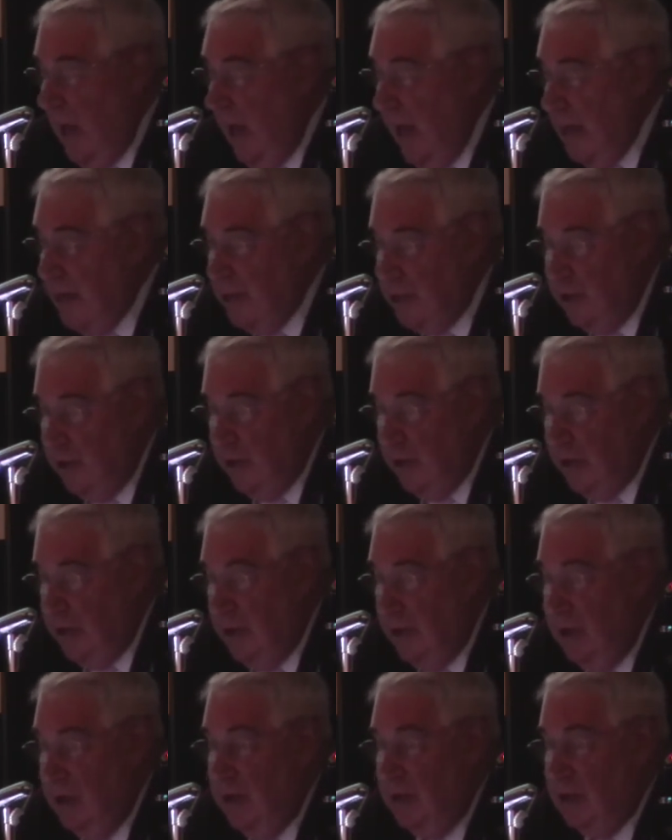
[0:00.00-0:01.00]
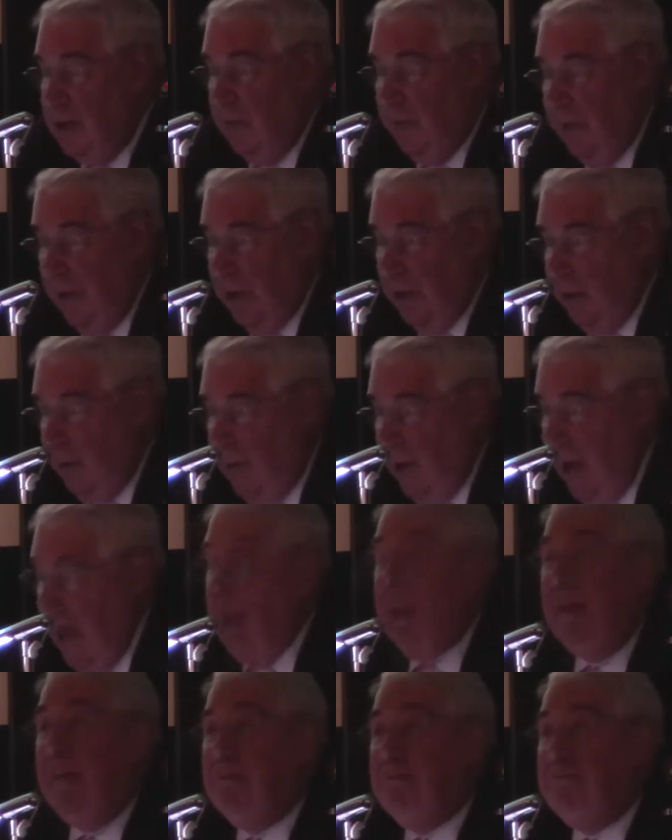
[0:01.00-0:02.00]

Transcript: a certain Sophia Loren.